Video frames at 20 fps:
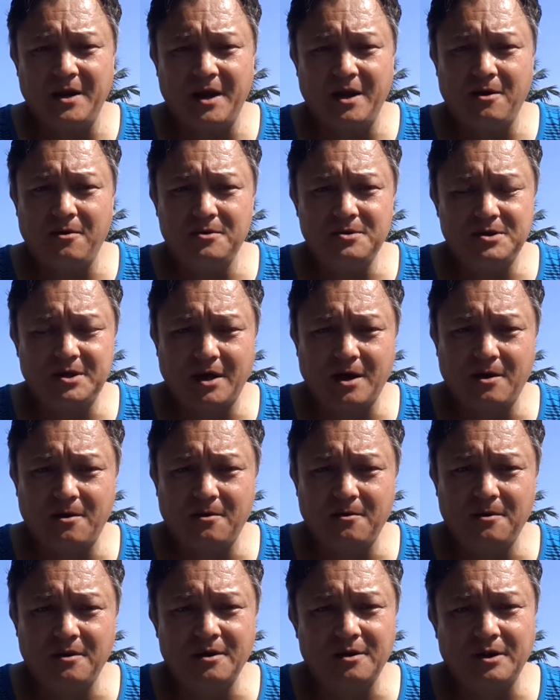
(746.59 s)

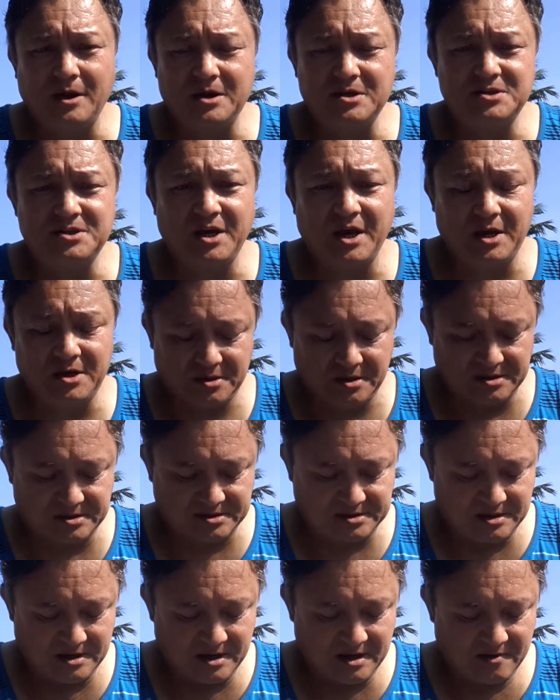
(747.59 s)
downtown Los
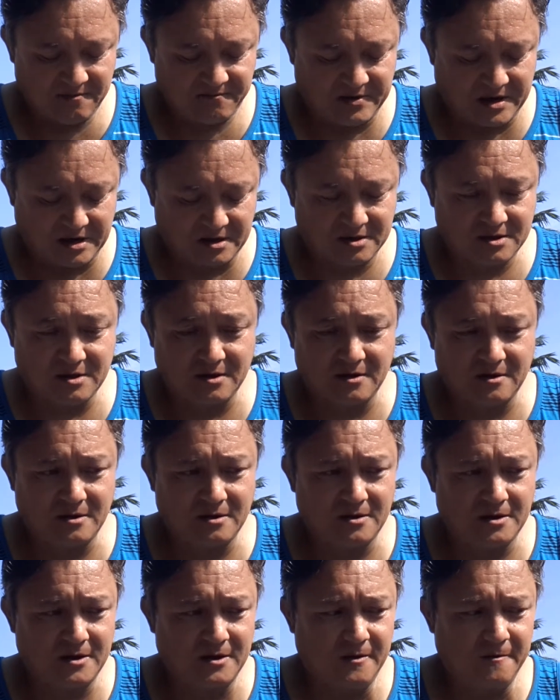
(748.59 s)
Angeles. In fact,
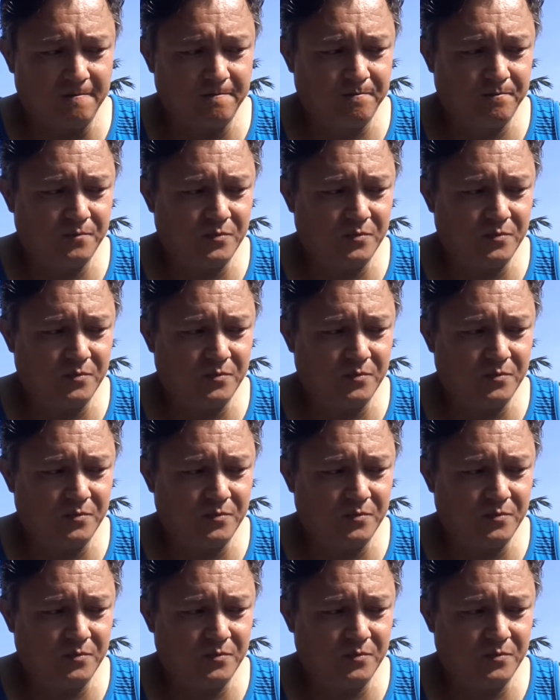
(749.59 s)
the